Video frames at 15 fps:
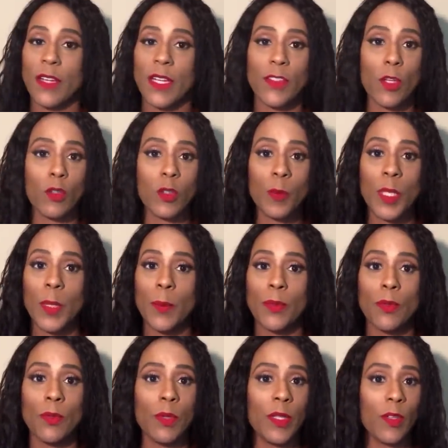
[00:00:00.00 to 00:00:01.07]
and those
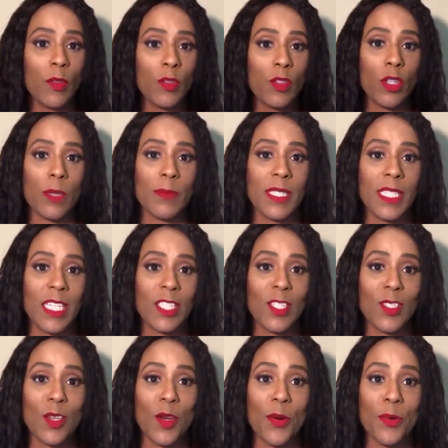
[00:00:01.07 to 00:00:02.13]
people and those
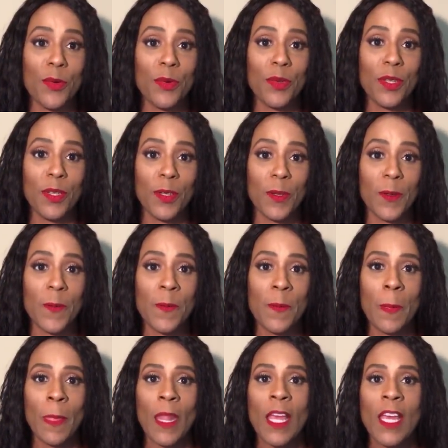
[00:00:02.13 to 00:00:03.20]
circumstances go, you know?
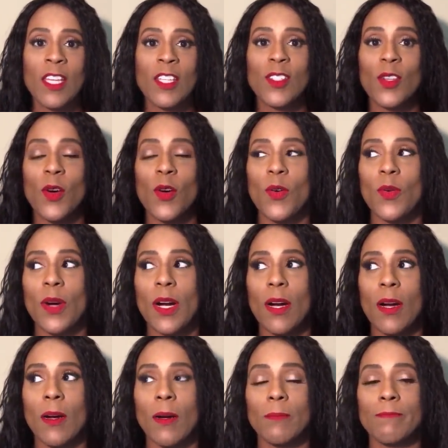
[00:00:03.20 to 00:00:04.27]
So
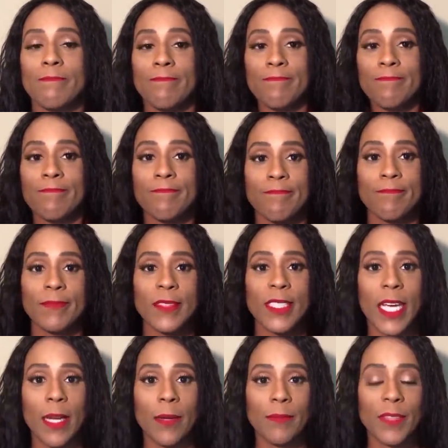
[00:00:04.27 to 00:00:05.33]

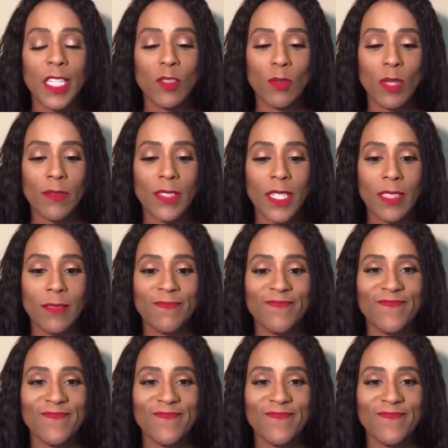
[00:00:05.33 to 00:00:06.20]
yeah, that's what I've done.